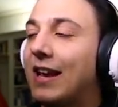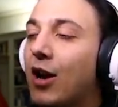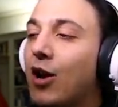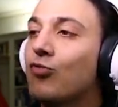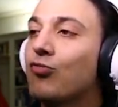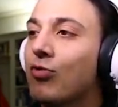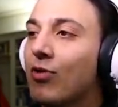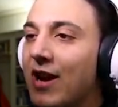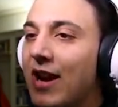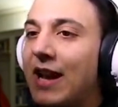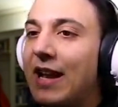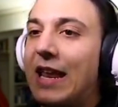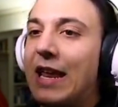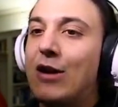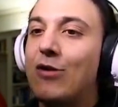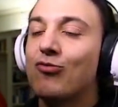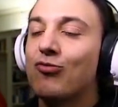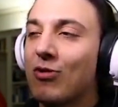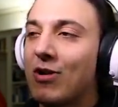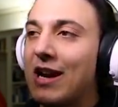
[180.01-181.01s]
and I
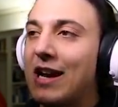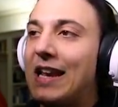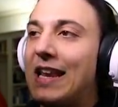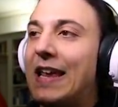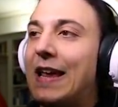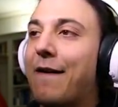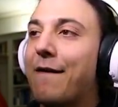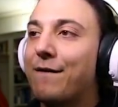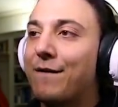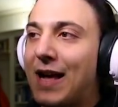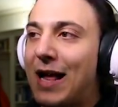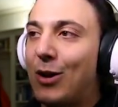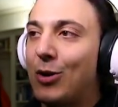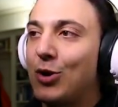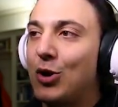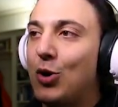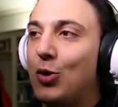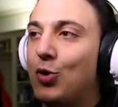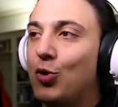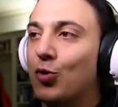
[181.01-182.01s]
really, really
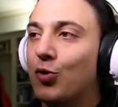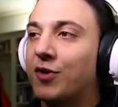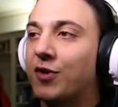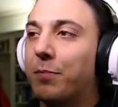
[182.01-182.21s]
value your